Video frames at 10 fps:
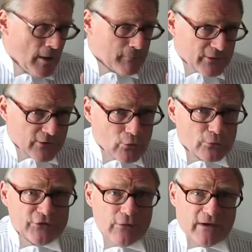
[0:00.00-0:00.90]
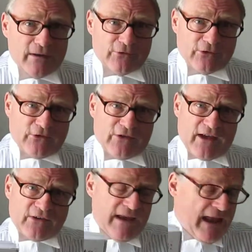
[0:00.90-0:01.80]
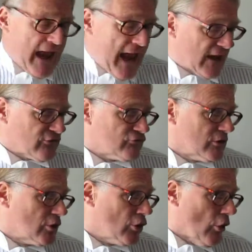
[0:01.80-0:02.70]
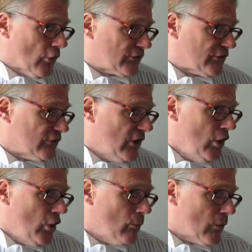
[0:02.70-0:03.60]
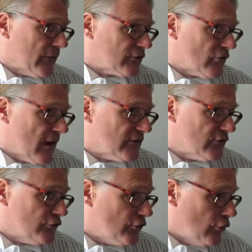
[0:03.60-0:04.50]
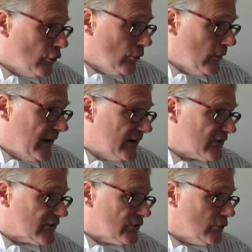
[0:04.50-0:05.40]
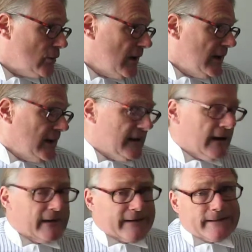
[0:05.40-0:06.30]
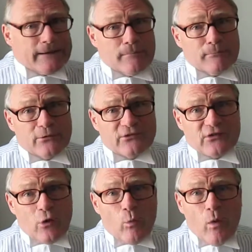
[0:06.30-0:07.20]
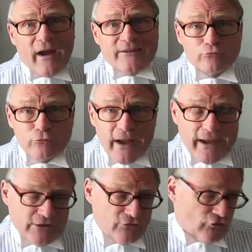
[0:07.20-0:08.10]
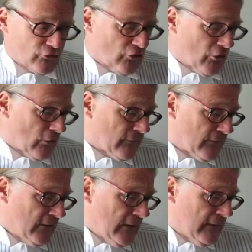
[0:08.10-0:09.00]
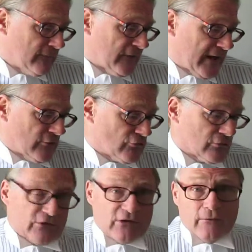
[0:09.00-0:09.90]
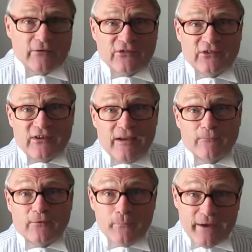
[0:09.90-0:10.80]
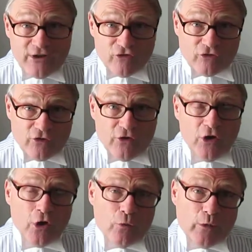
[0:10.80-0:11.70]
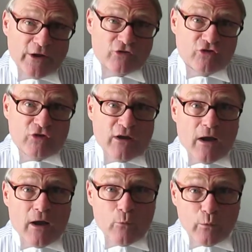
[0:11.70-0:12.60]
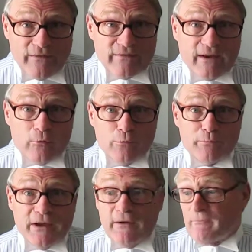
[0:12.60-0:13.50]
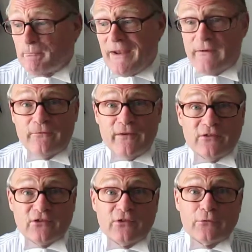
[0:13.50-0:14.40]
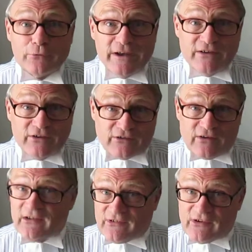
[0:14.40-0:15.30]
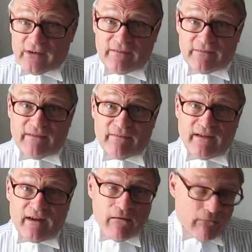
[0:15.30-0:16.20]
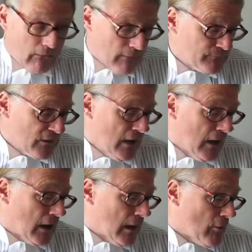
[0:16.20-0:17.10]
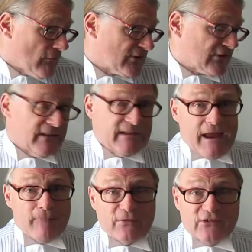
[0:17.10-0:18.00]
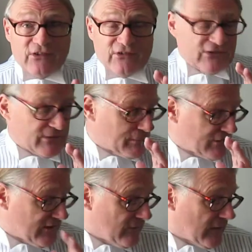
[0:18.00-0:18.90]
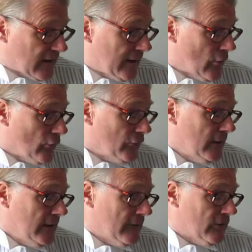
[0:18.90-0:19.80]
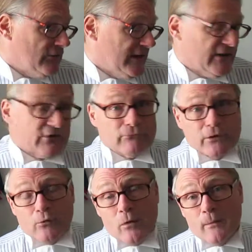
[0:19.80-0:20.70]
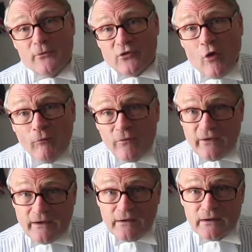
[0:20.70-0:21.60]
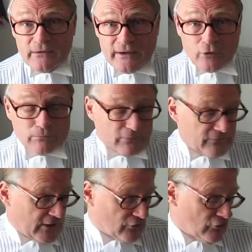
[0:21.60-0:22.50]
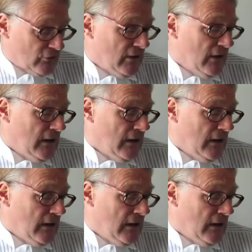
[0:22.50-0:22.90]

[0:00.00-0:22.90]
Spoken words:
but it also gives us that extra gloss. And what they're trying to do is to encompass a wide range of financial services information, which we think would be of benefit to the readers, and I certainly think they are. Obviously, the emphasis is specifically on the needs and requirements of the legal profession